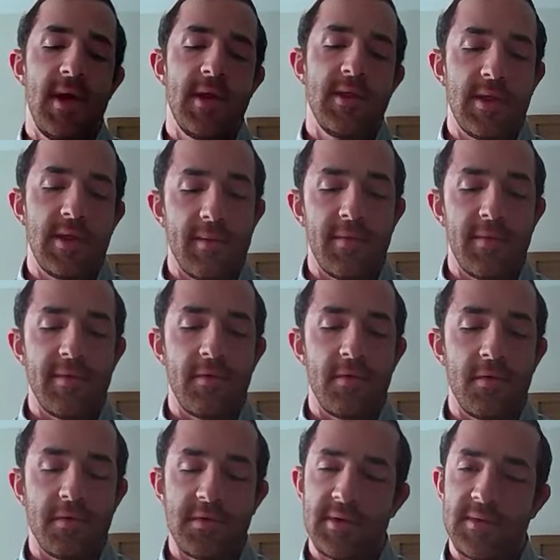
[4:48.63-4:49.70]
the number of
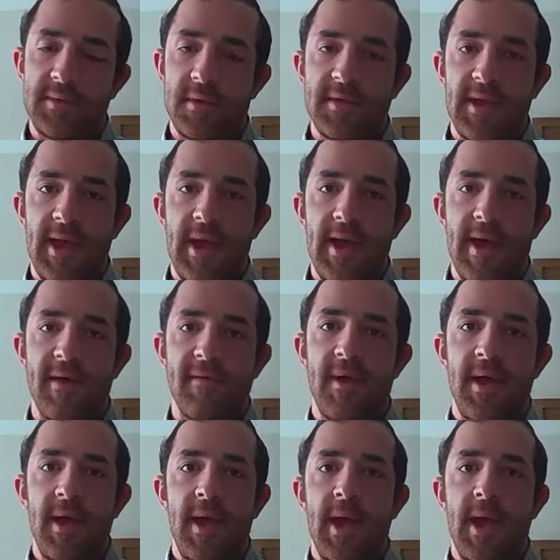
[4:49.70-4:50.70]
holes you're supposed to have,